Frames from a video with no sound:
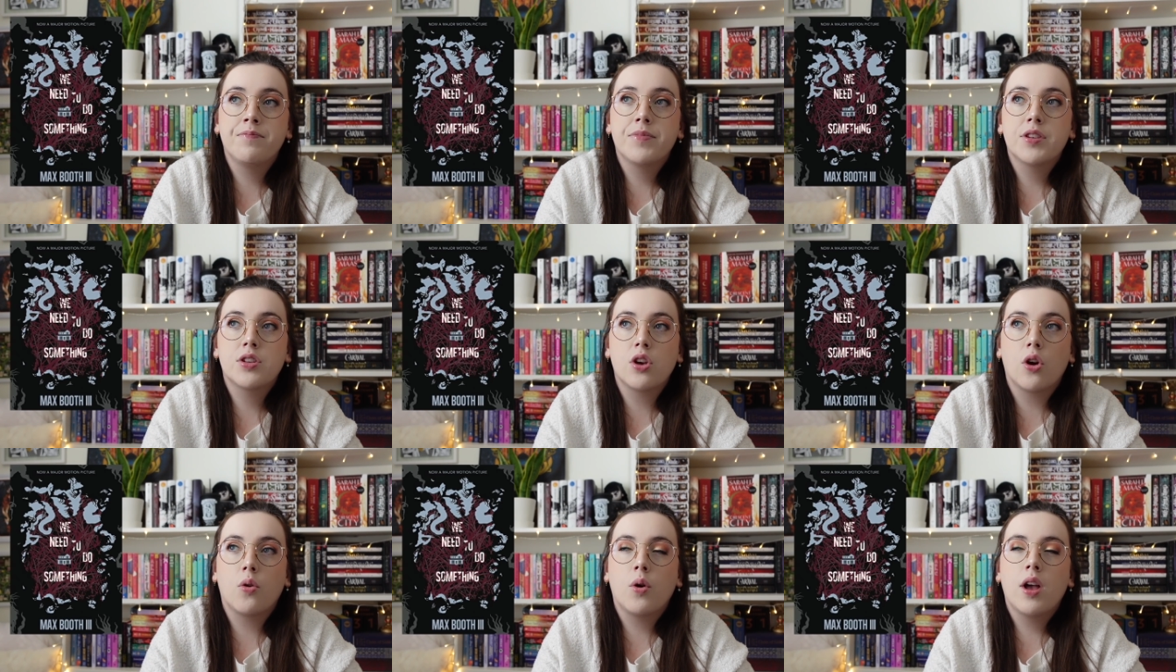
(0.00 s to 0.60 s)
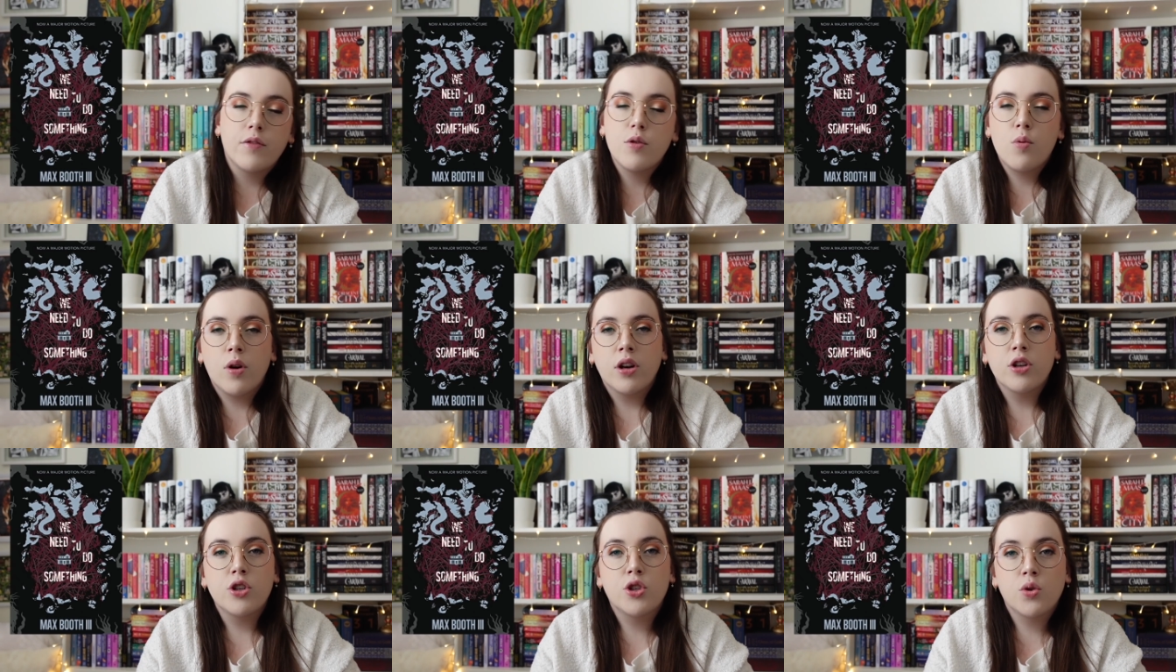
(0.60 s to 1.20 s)
So if you
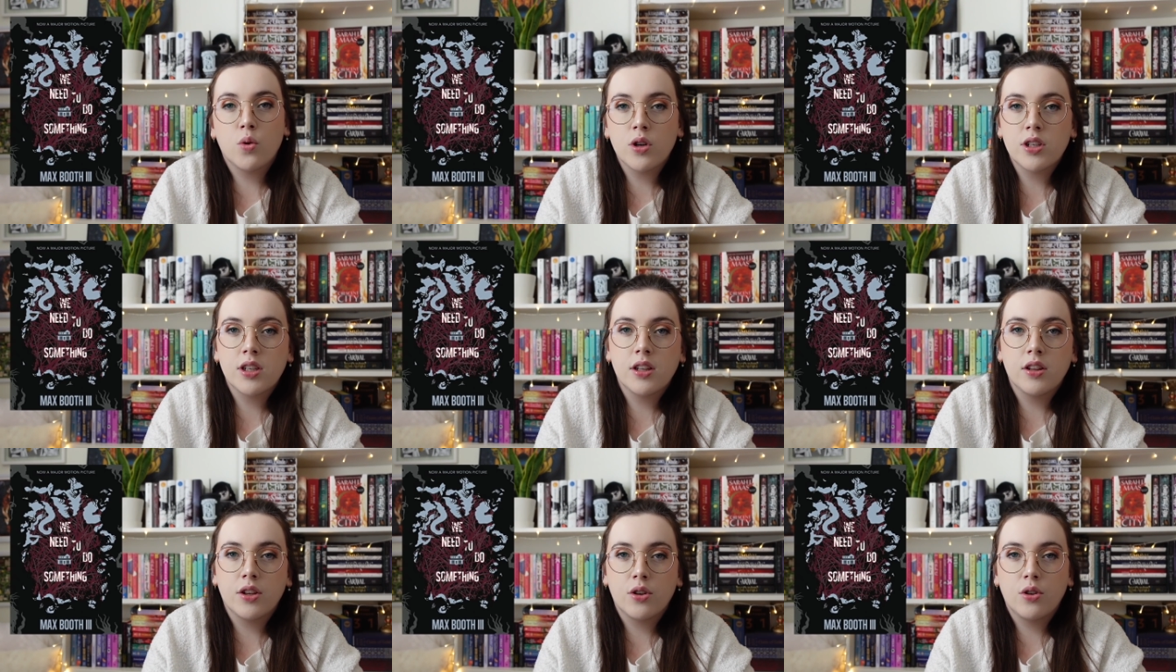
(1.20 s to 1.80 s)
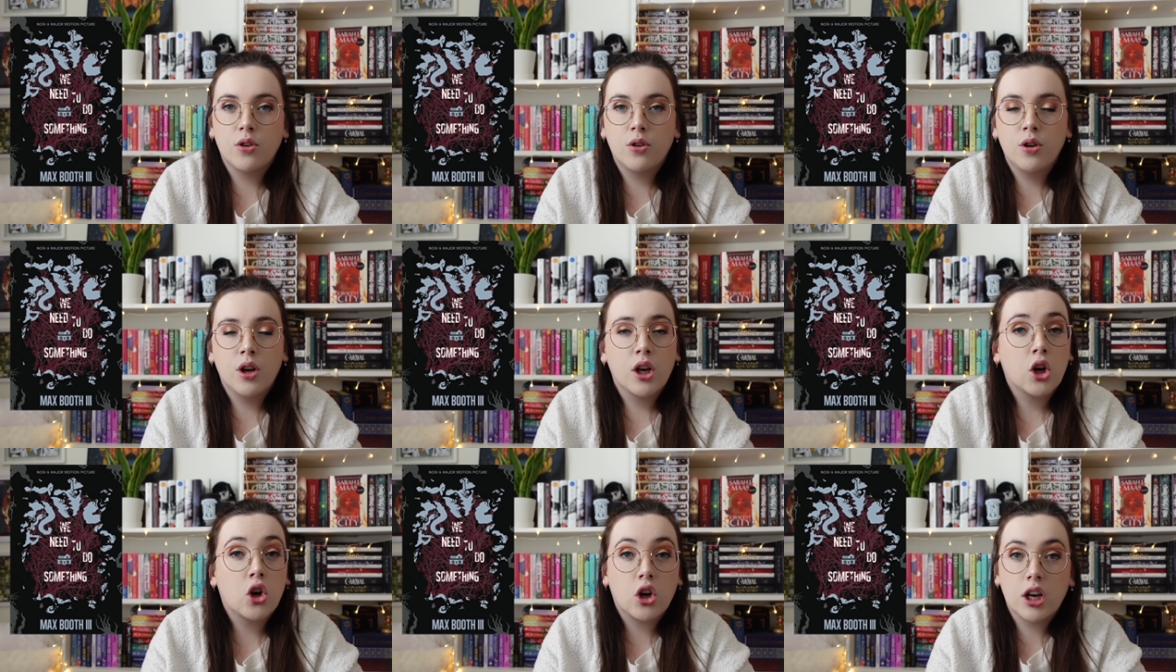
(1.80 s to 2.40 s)
want a short little
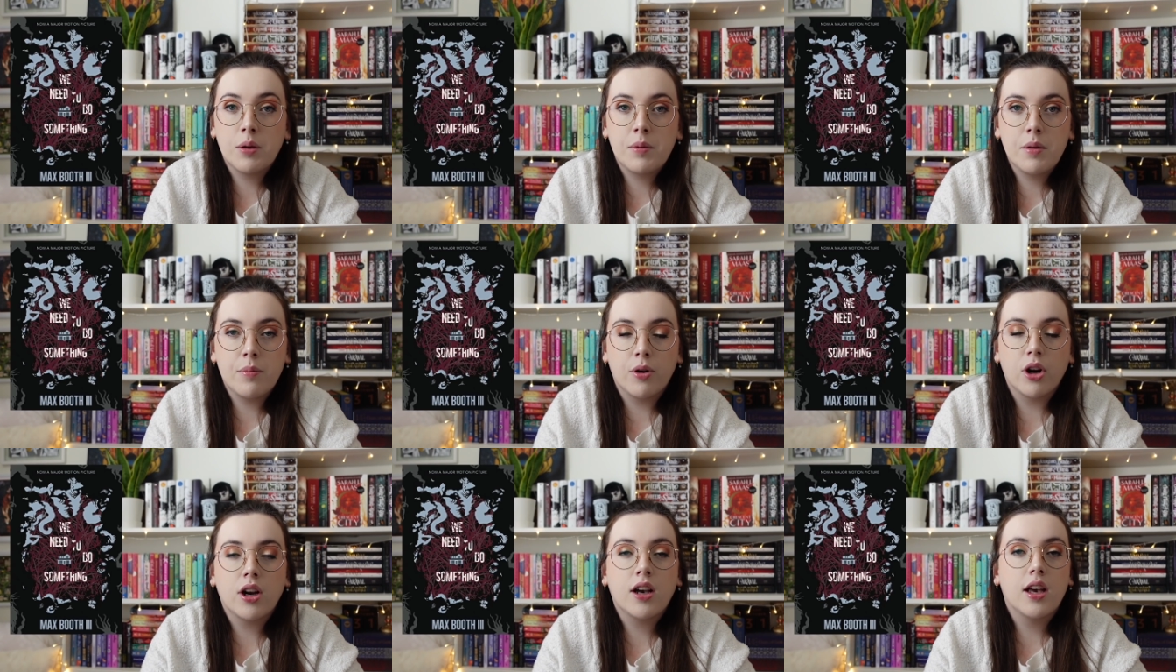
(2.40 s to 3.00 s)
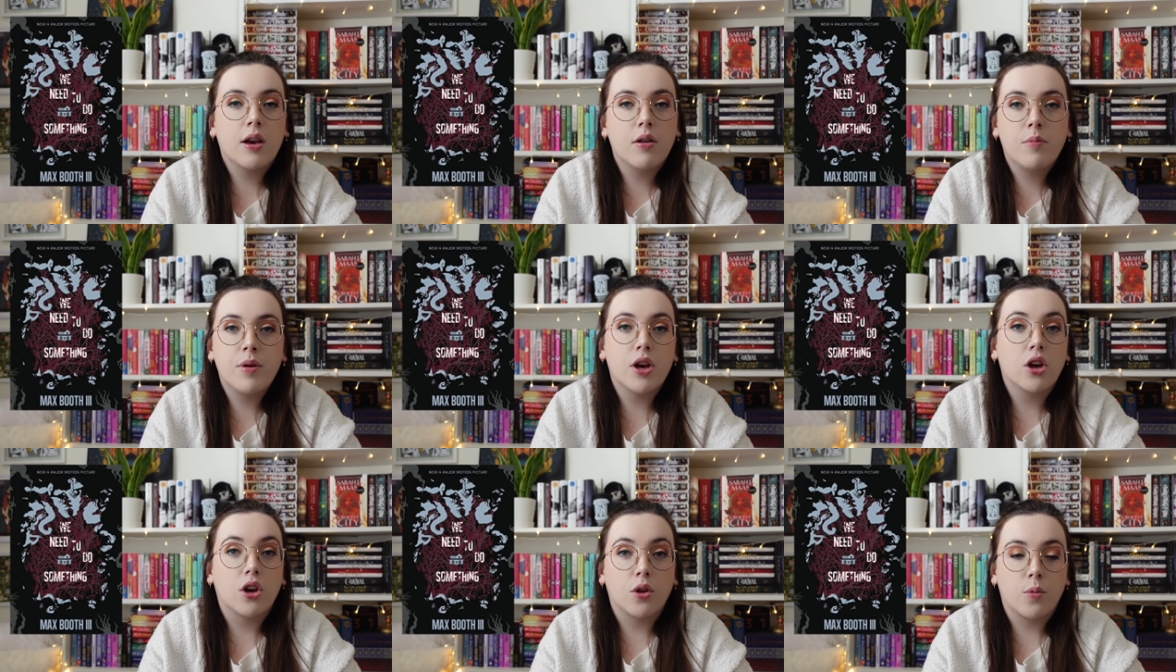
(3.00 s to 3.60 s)
creepy book, it would
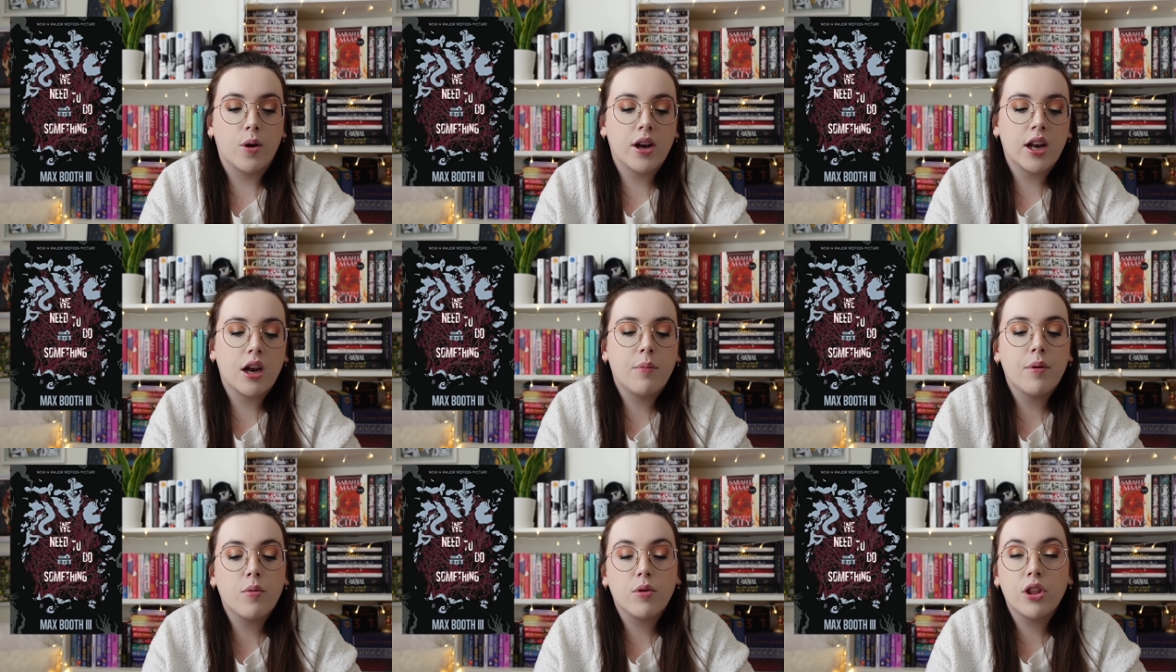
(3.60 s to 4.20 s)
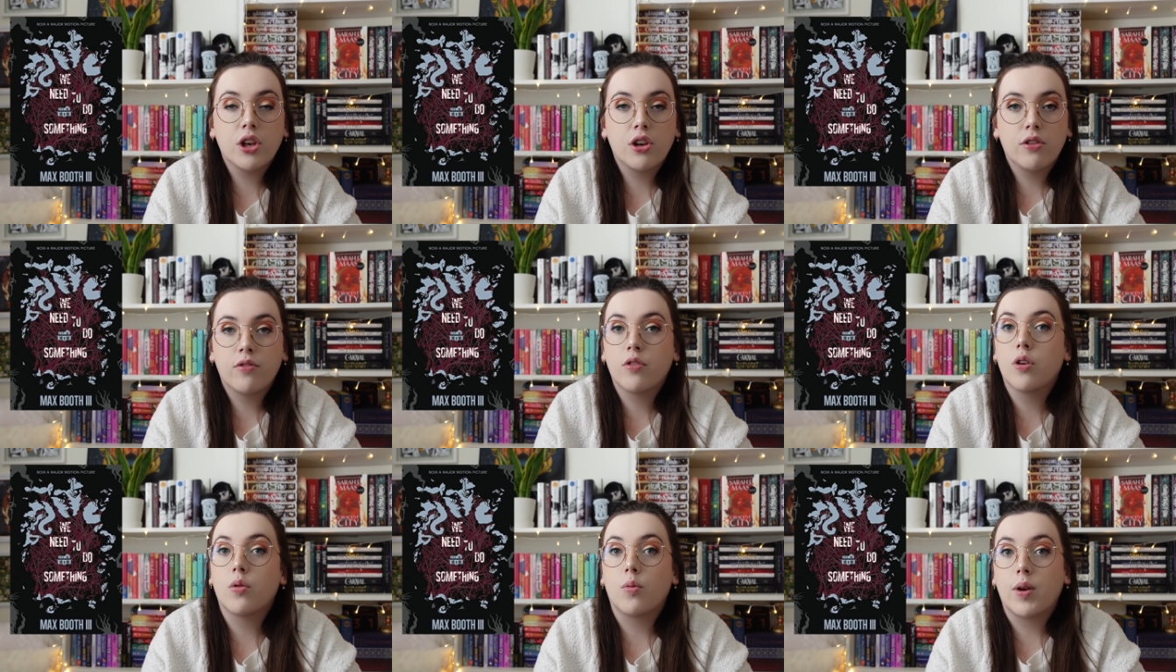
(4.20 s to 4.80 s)
be a good one. It'd be really good
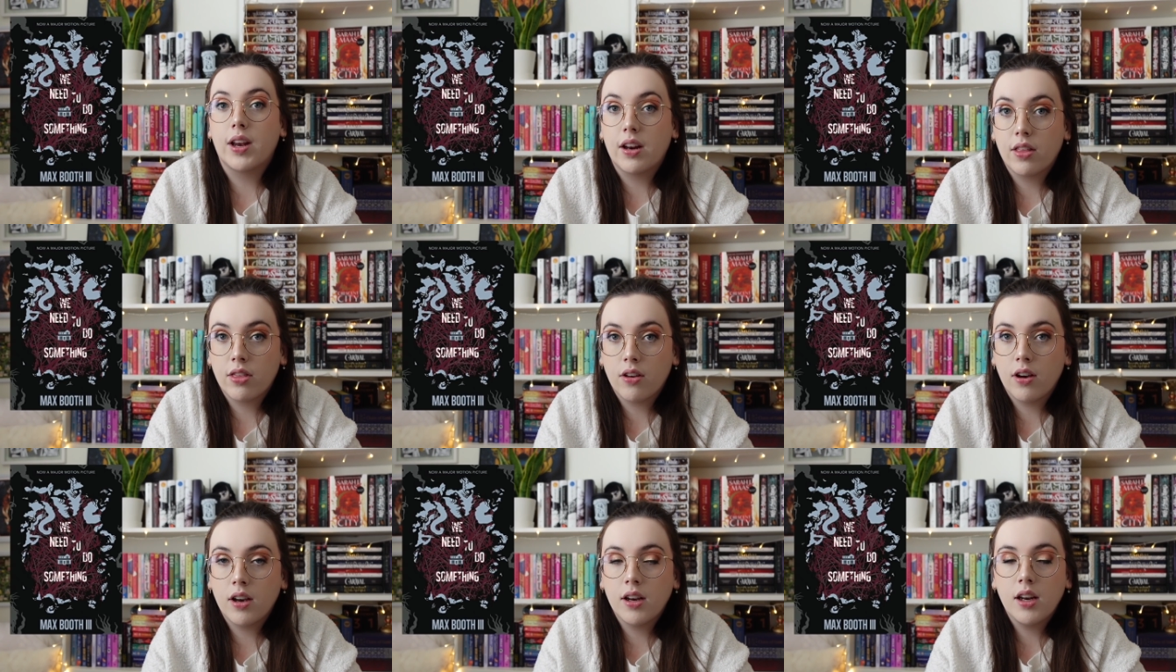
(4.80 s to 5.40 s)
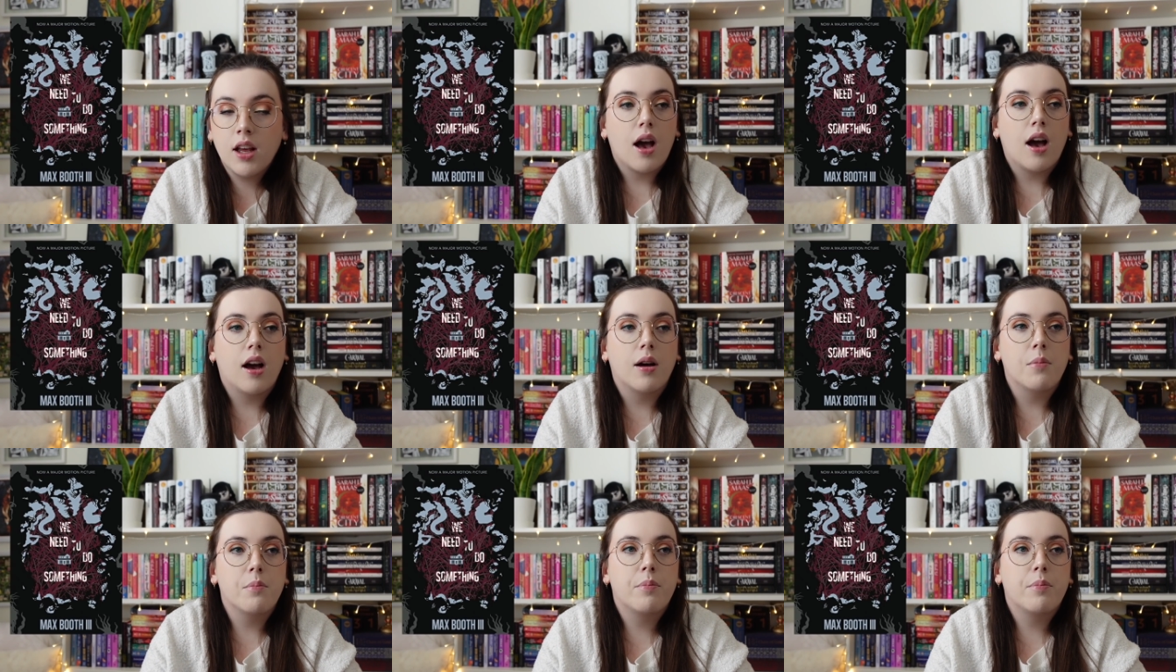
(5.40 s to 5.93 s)
for a readathon. Um,